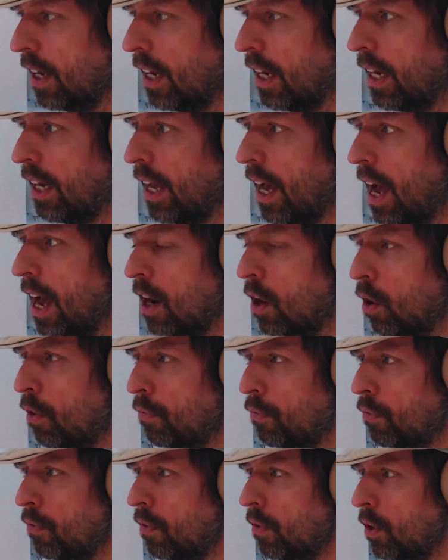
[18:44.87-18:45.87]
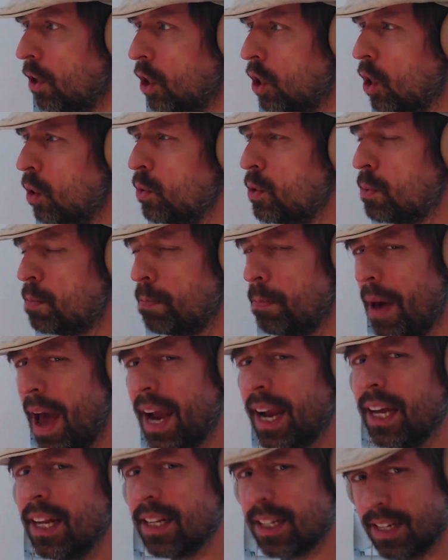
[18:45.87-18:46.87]
kind of goes
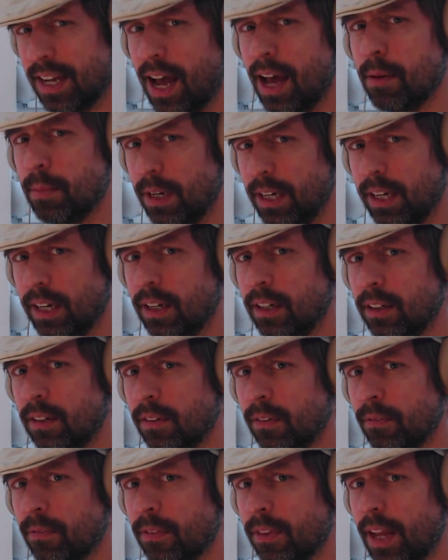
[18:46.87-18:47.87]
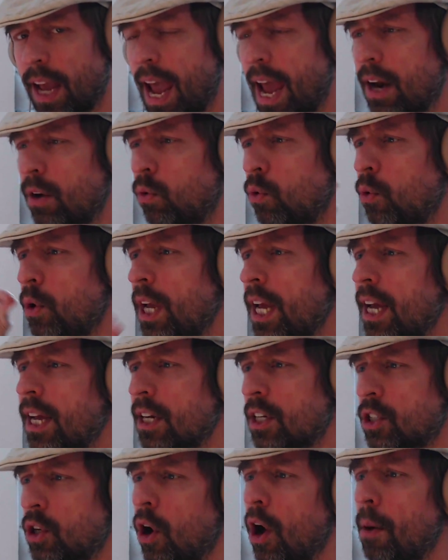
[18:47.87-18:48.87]
back in time a little and
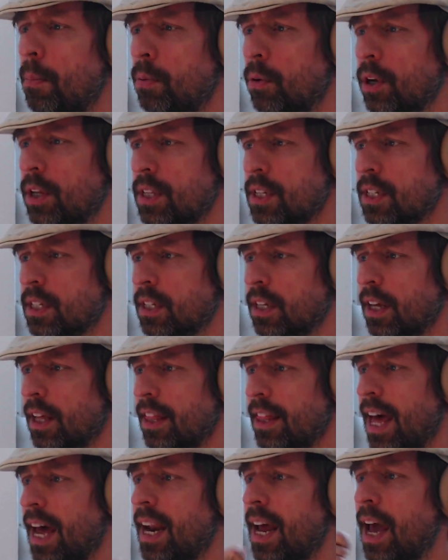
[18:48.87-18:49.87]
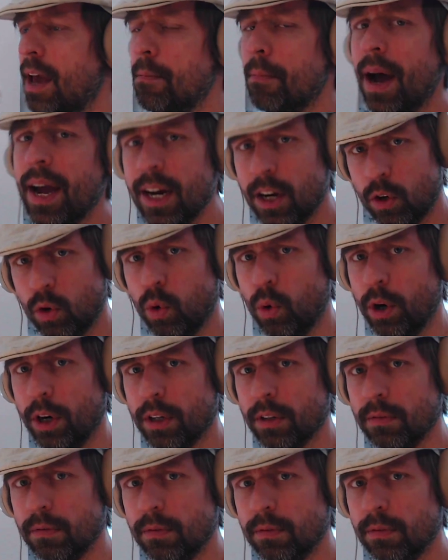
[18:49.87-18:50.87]
reinterprets that A minor
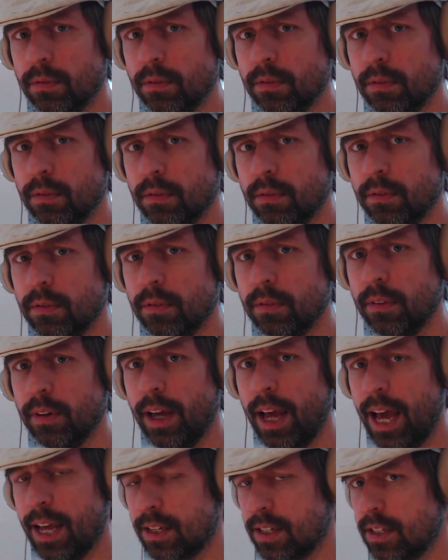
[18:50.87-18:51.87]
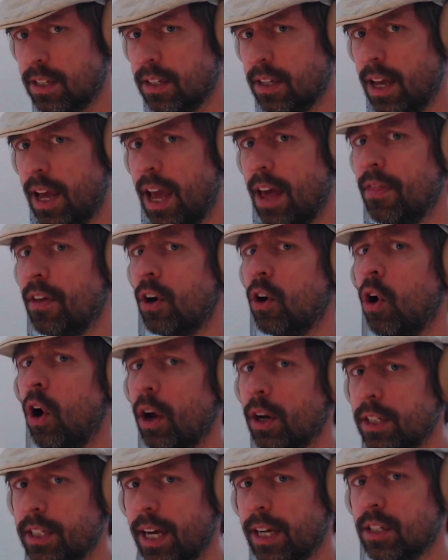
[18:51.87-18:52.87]
chord as in the
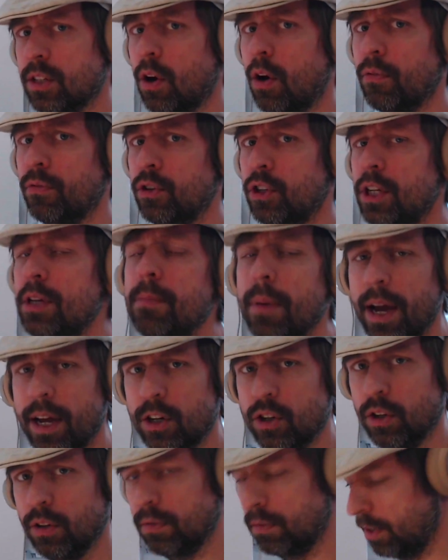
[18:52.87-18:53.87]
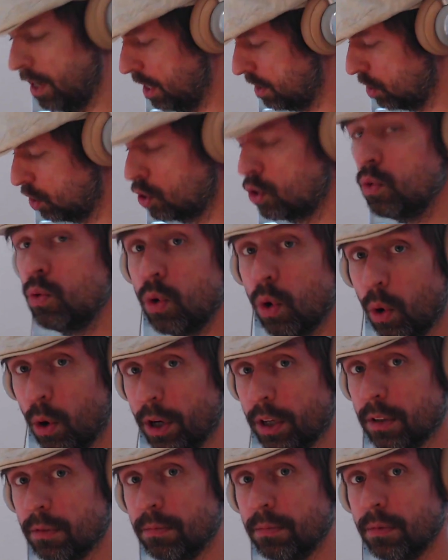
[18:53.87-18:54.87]
context of G major, as a 2
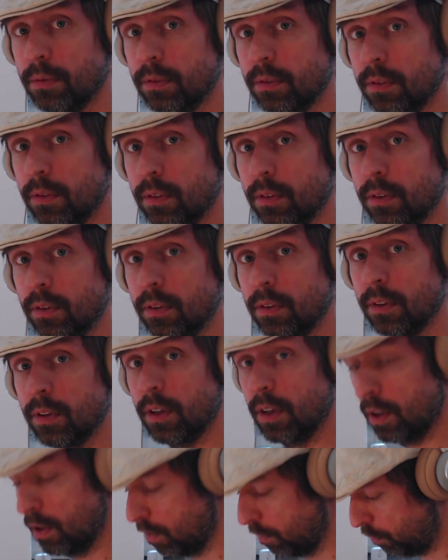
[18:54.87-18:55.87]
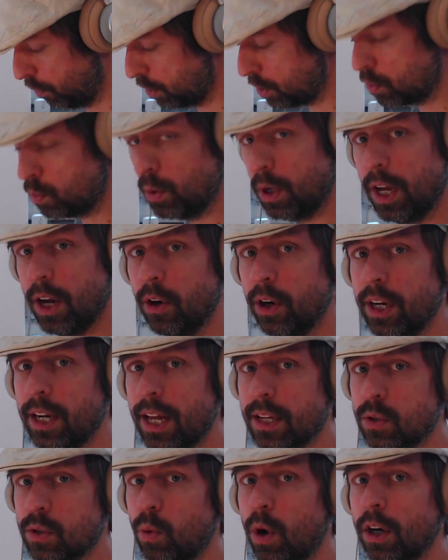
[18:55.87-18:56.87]
chord. First we hear it
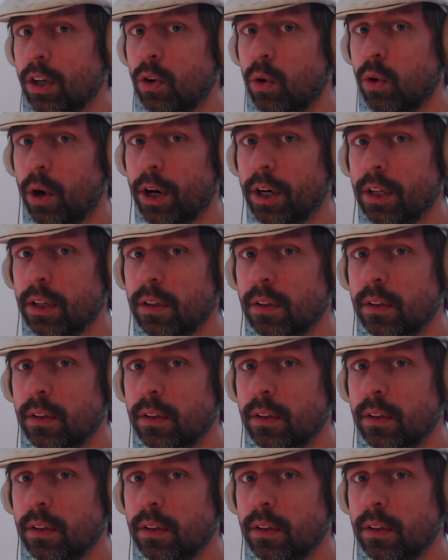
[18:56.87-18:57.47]
as a 1 chord,